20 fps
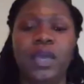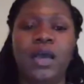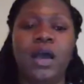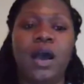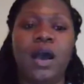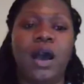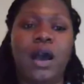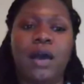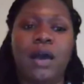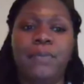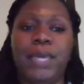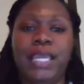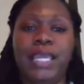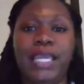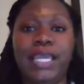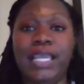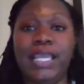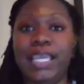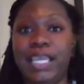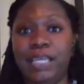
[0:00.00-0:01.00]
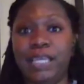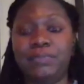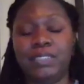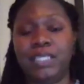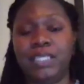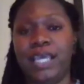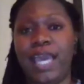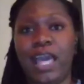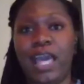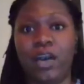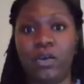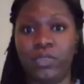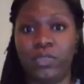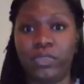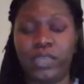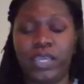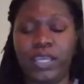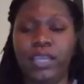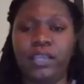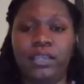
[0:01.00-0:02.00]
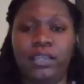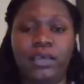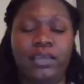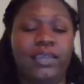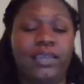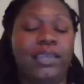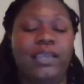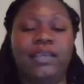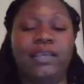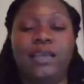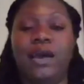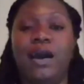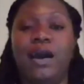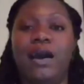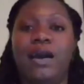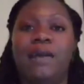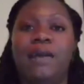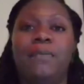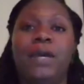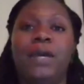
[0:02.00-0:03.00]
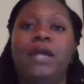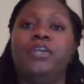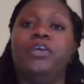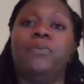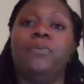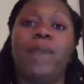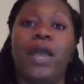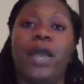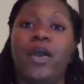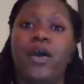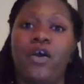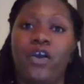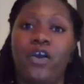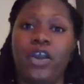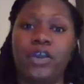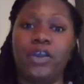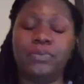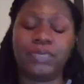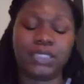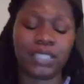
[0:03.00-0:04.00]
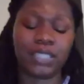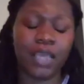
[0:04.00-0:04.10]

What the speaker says: and it keeps it healthy looking under my arms.